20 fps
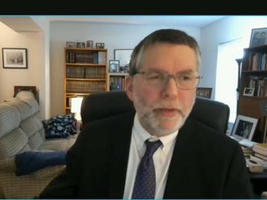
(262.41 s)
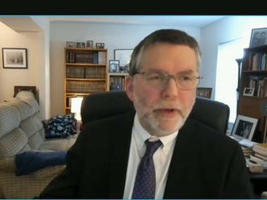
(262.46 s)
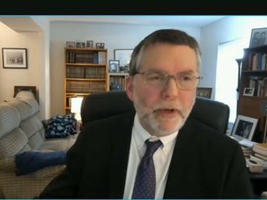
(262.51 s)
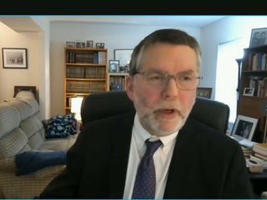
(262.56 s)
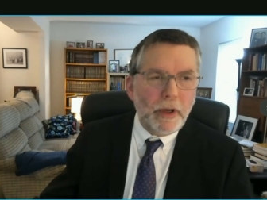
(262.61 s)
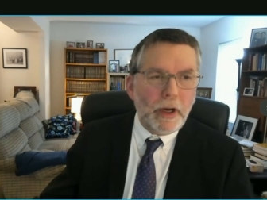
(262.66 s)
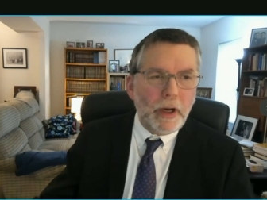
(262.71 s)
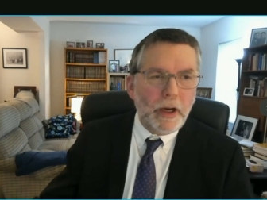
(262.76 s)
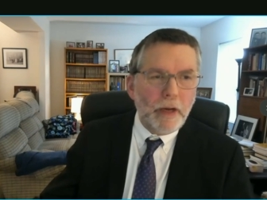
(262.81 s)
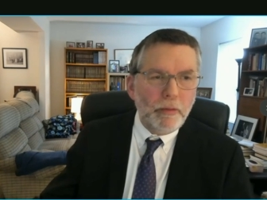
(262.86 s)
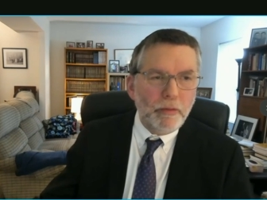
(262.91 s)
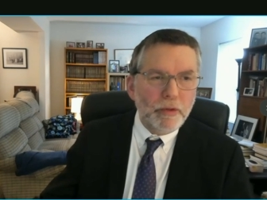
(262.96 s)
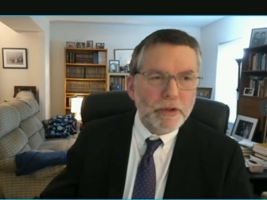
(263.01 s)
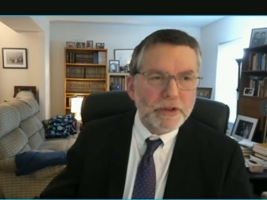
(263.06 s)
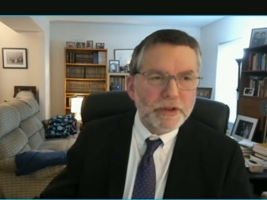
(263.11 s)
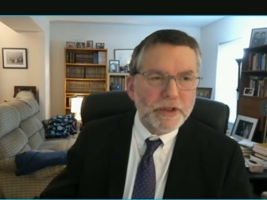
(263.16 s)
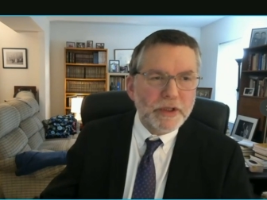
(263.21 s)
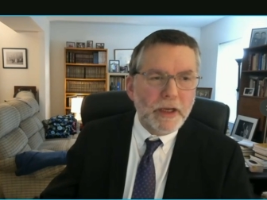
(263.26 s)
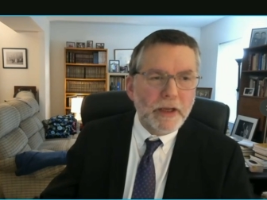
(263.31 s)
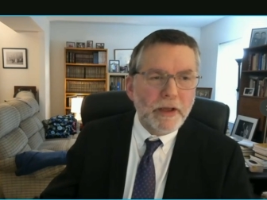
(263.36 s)
but I would
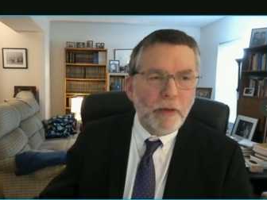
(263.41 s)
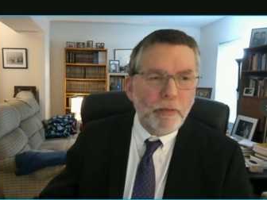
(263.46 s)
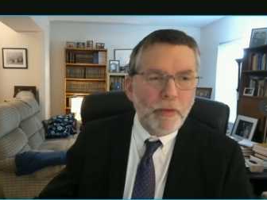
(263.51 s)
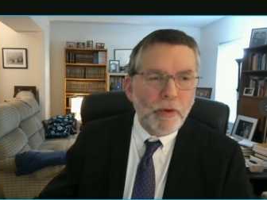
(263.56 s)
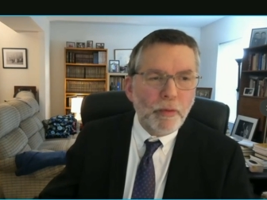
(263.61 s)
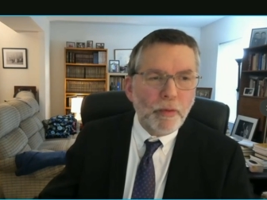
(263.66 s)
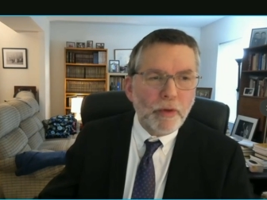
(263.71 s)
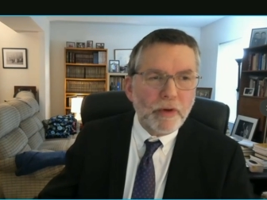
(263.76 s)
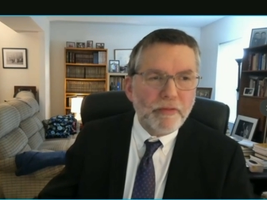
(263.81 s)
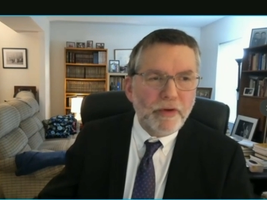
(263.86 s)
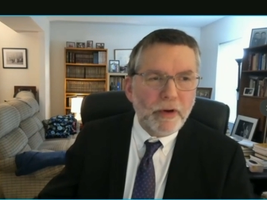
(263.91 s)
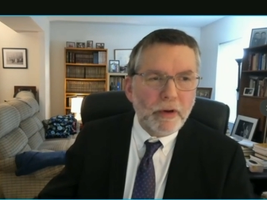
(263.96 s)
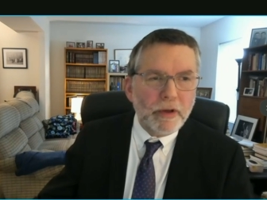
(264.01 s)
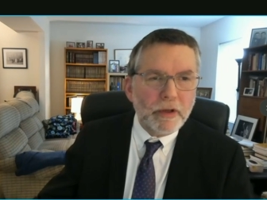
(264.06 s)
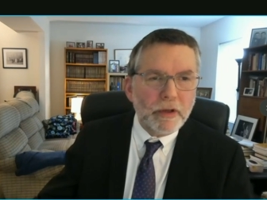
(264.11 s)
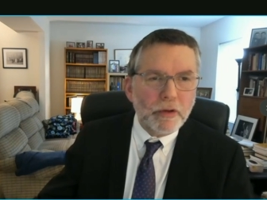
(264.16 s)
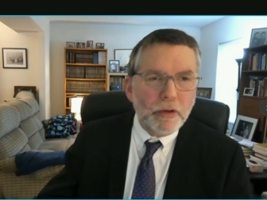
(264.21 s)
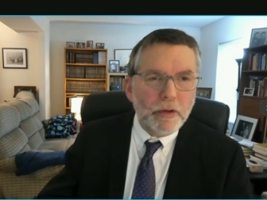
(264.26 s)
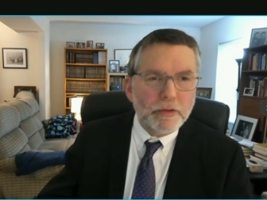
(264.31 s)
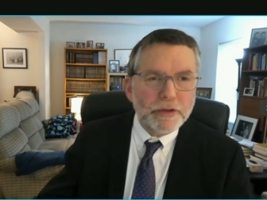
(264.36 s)
say that we work very
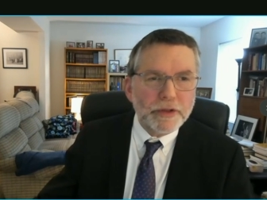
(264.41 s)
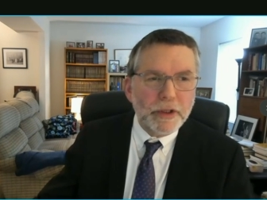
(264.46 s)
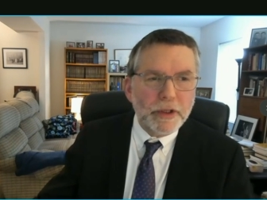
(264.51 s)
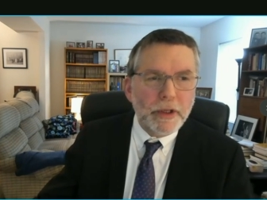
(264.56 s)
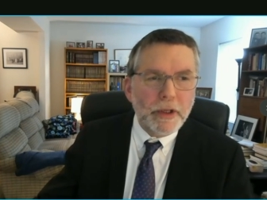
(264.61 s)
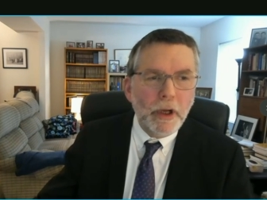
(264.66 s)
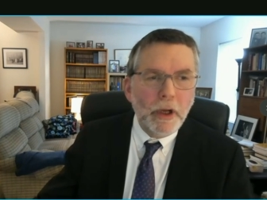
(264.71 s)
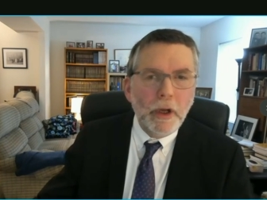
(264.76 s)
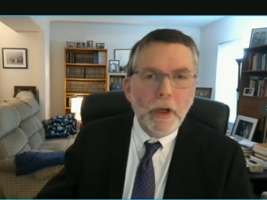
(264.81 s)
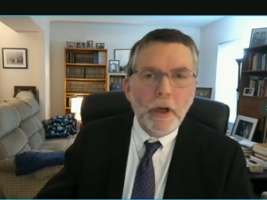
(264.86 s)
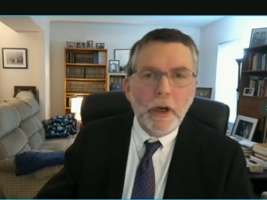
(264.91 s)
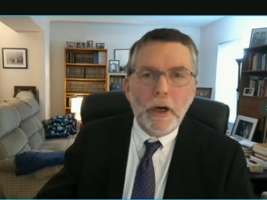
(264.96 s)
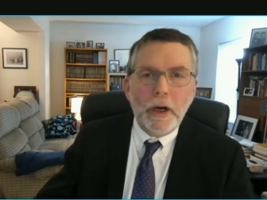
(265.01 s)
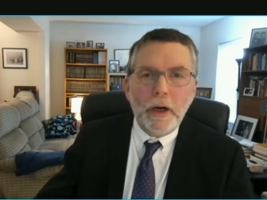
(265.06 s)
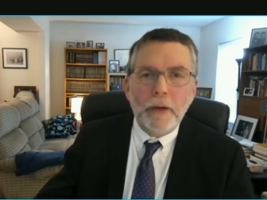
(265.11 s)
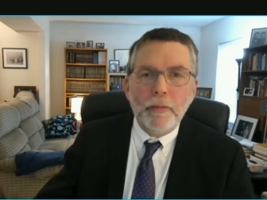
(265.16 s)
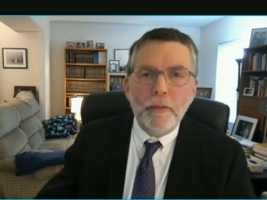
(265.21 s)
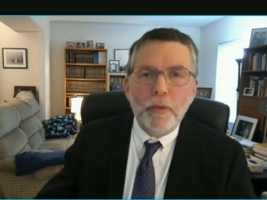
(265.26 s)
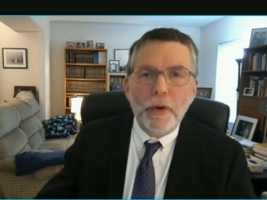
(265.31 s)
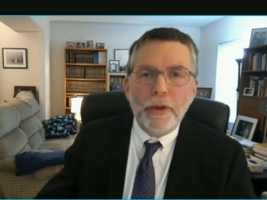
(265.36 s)
closely
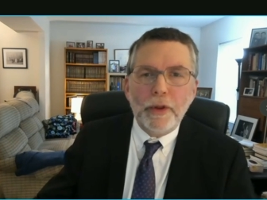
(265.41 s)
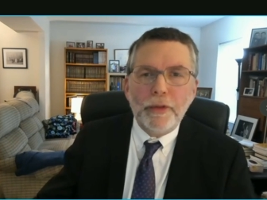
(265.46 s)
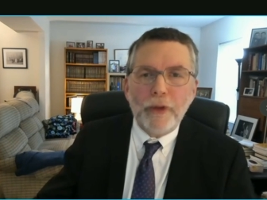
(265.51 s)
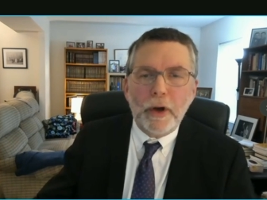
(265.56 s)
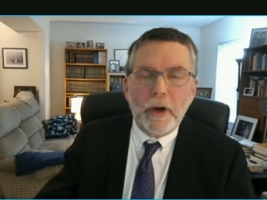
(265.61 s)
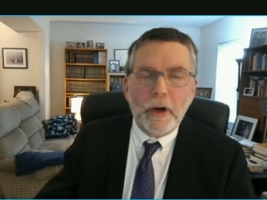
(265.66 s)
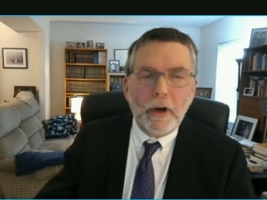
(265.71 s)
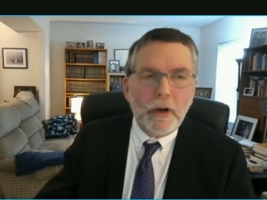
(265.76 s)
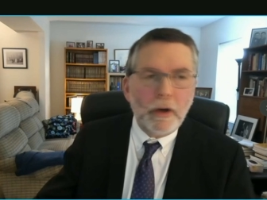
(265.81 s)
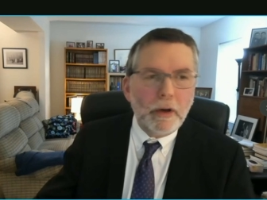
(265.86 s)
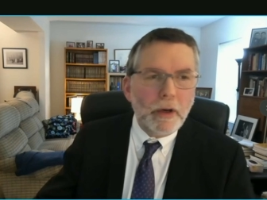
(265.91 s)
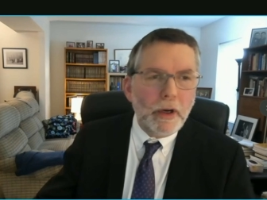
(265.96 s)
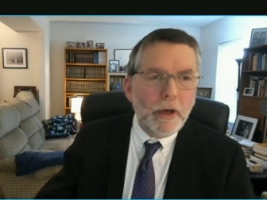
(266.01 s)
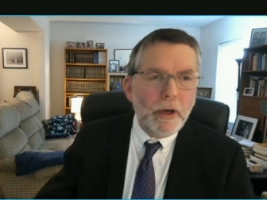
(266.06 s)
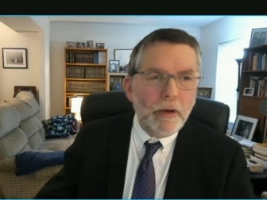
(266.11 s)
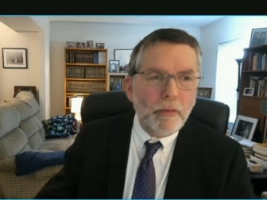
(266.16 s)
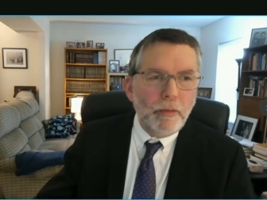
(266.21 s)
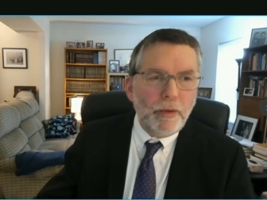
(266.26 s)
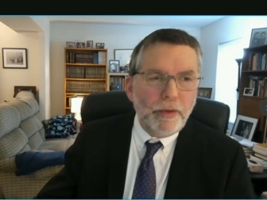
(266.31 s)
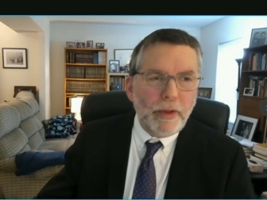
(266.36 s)
with
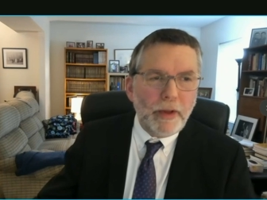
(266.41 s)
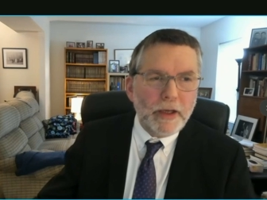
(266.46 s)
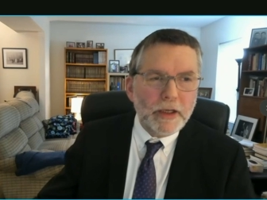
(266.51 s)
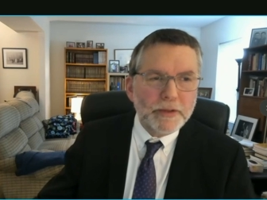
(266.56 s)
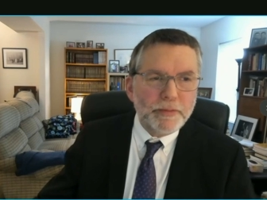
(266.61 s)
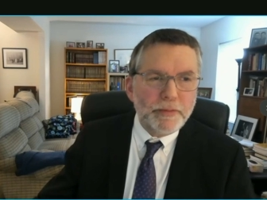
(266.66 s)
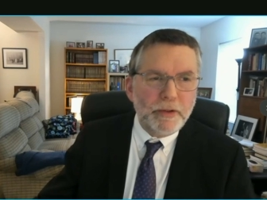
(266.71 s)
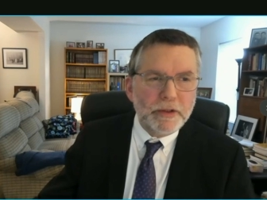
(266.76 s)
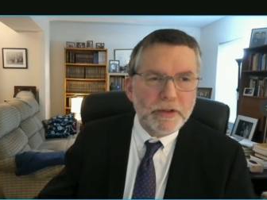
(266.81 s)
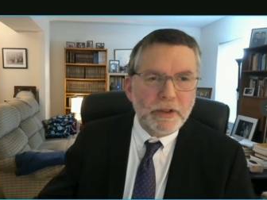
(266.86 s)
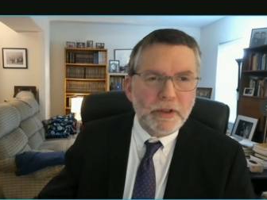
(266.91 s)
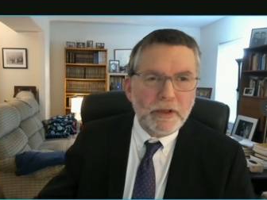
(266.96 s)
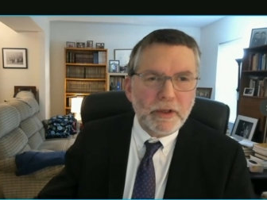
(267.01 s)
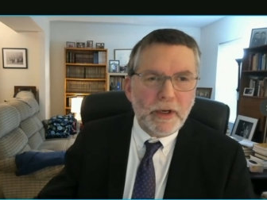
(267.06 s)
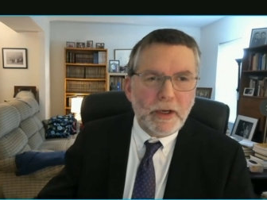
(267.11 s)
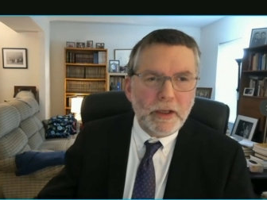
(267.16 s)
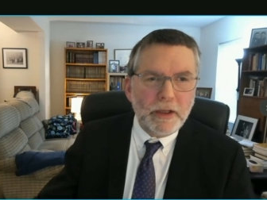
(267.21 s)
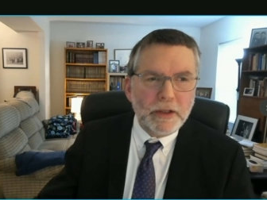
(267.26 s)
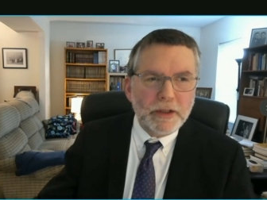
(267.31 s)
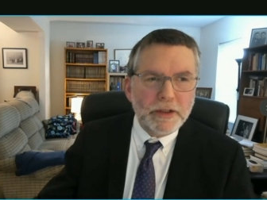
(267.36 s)
our with experts and
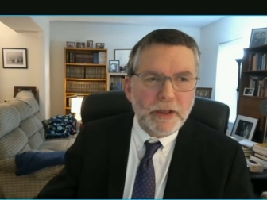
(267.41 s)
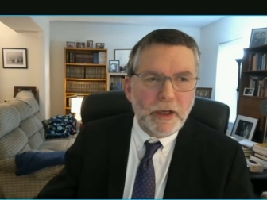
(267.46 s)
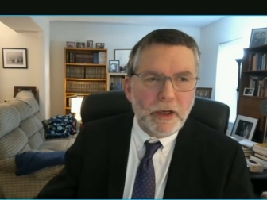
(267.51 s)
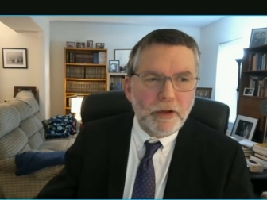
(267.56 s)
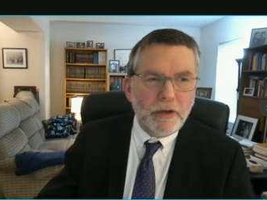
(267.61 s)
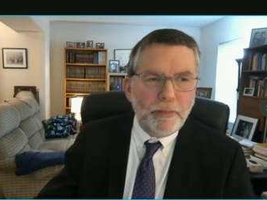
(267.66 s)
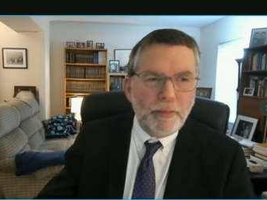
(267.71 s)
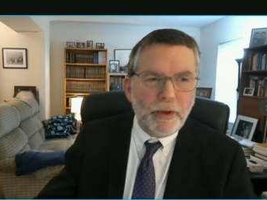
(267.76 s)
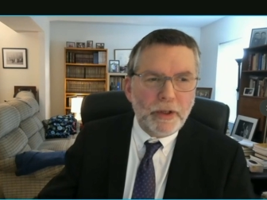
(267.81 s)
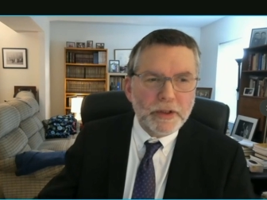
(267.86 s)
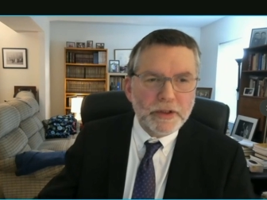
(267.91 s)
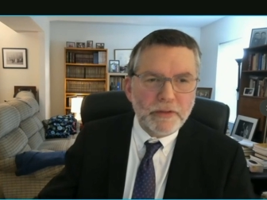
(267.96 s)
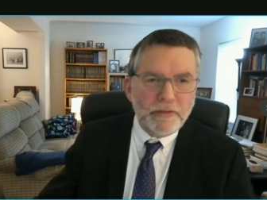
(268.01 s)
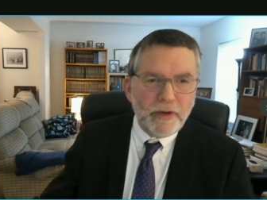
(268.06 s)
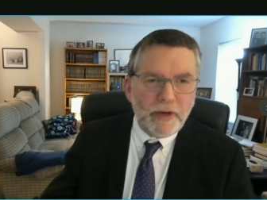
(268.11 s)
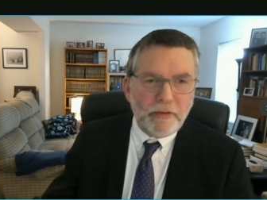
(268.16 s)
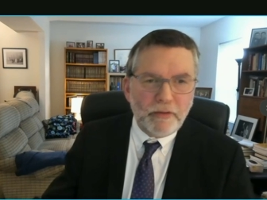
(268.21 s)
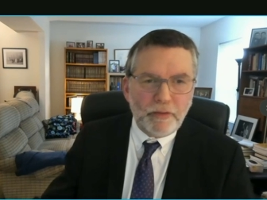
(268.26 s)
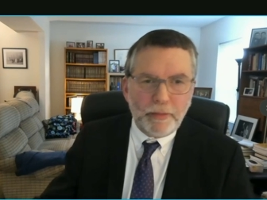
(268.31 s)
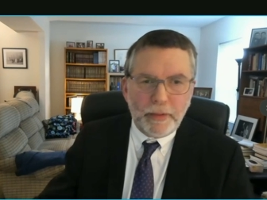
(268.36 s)
colleagues in other parts
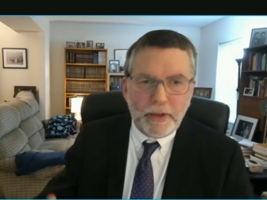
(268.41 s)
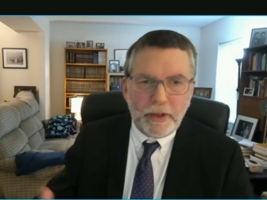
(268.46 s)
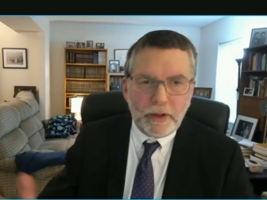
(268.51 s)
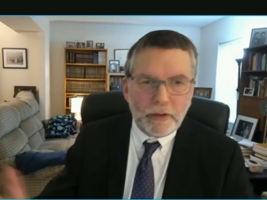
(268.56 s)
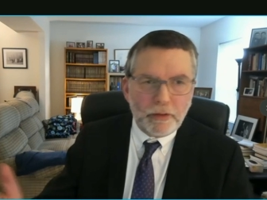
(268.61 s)
of government,